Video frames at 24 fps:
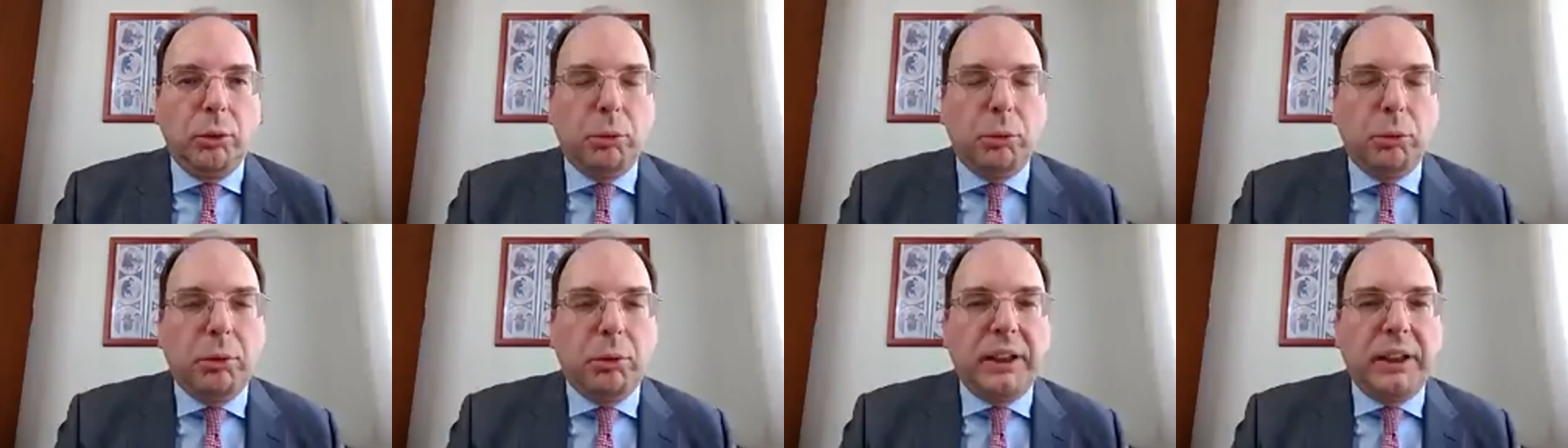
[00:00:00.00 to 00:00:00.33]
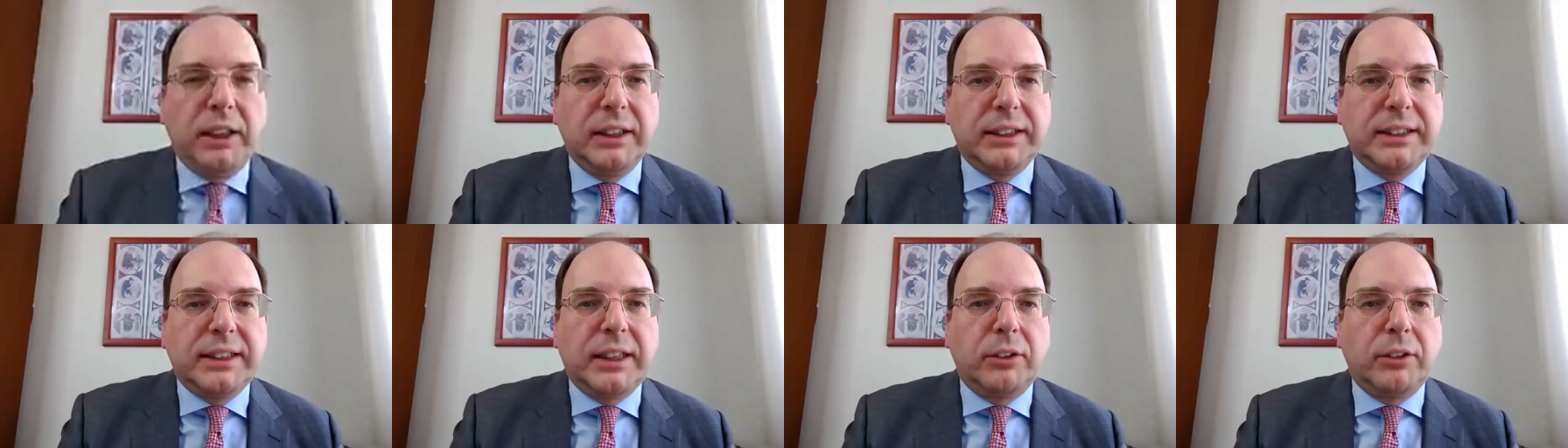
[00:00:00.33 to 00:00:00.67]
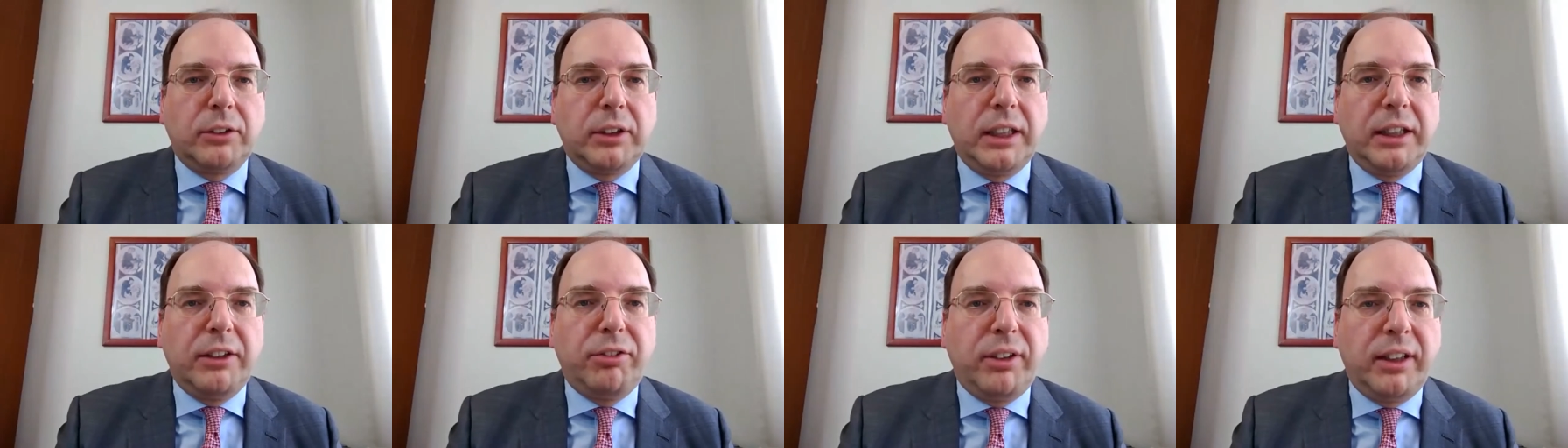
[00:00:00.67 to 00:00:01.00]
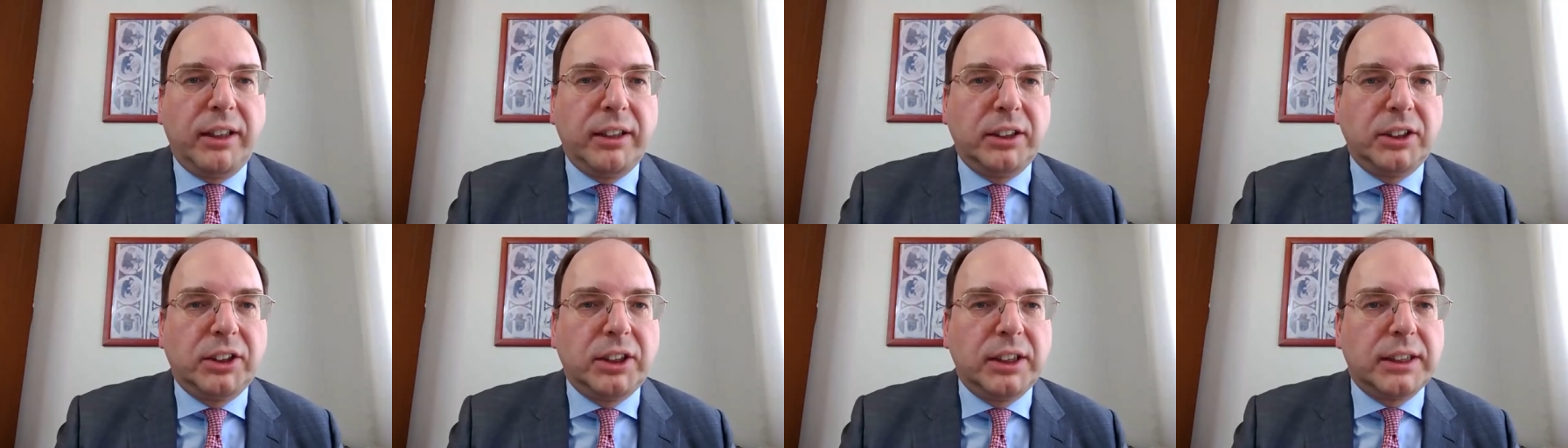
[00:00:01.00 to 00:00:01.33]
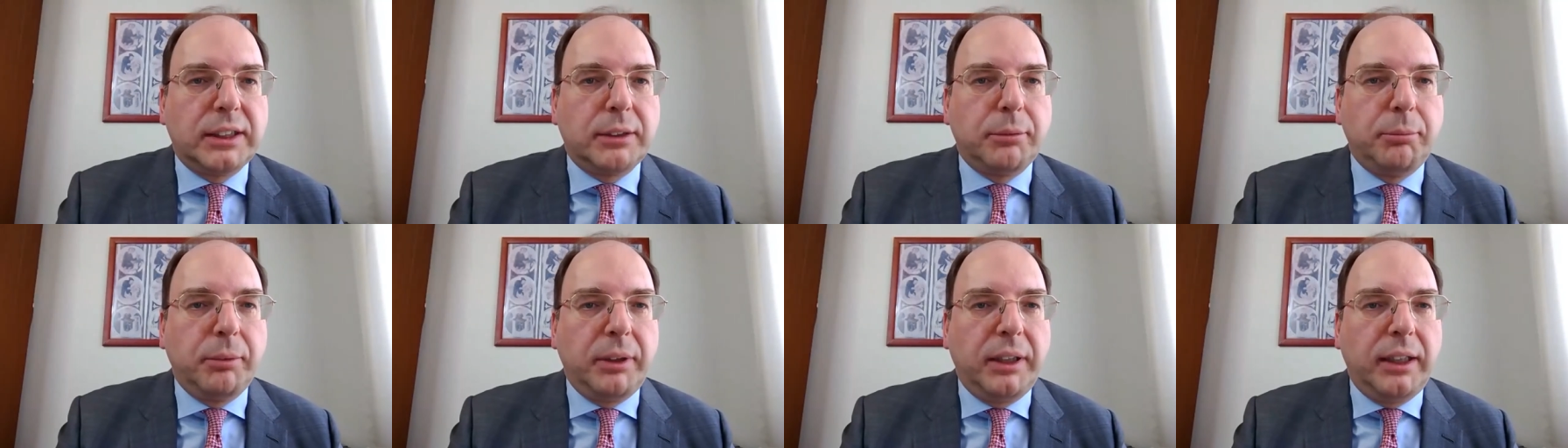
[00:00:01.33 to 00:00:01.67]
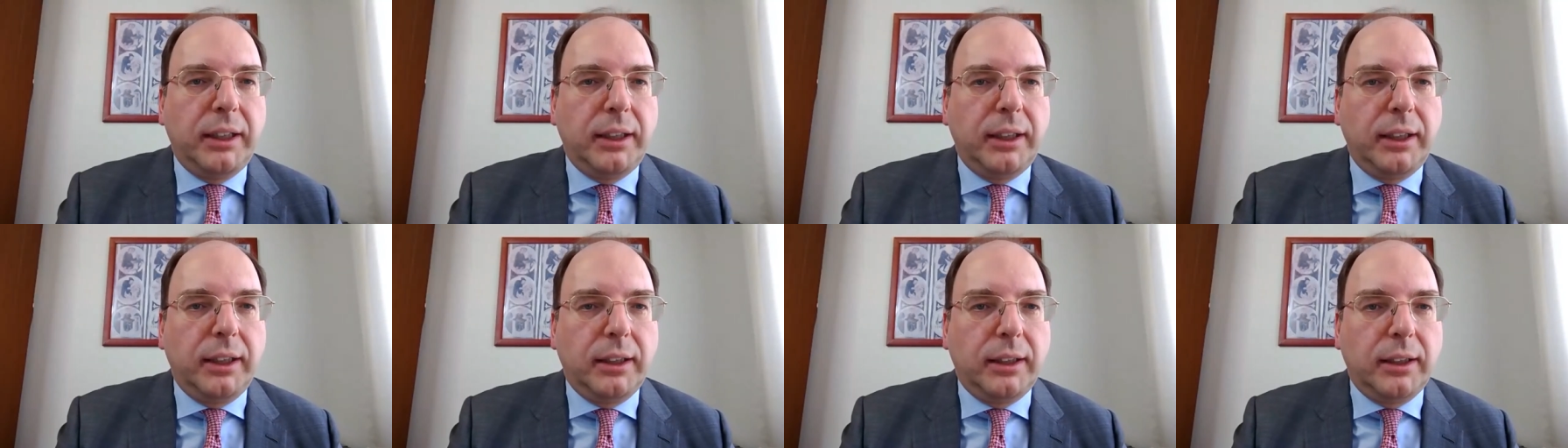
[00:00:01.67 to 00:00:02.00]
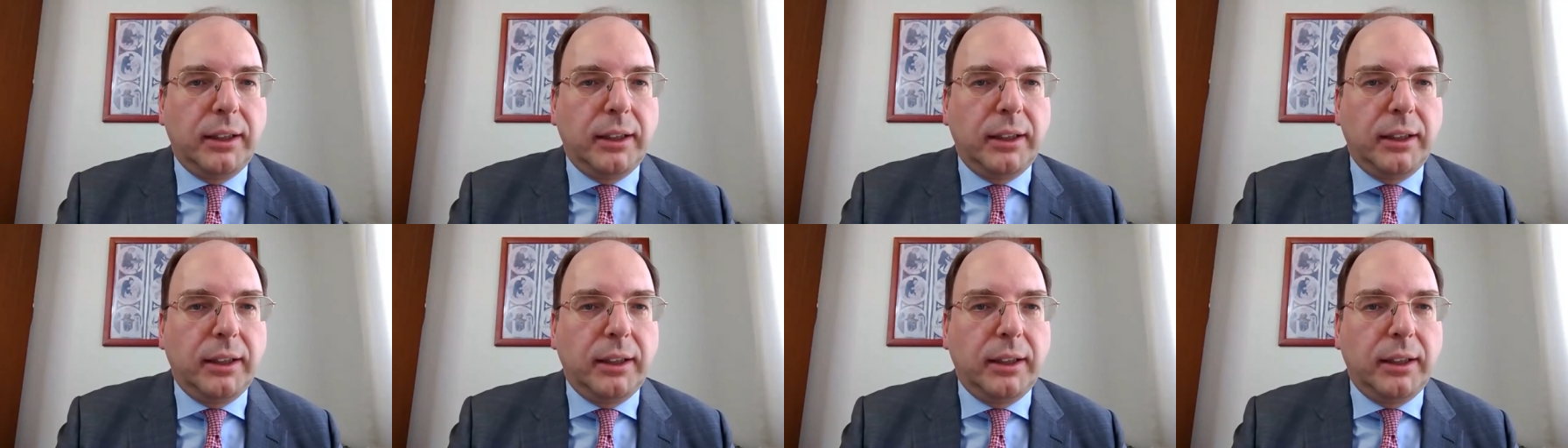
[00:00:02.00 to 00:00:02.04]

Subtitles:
Well, Sandra, if I just may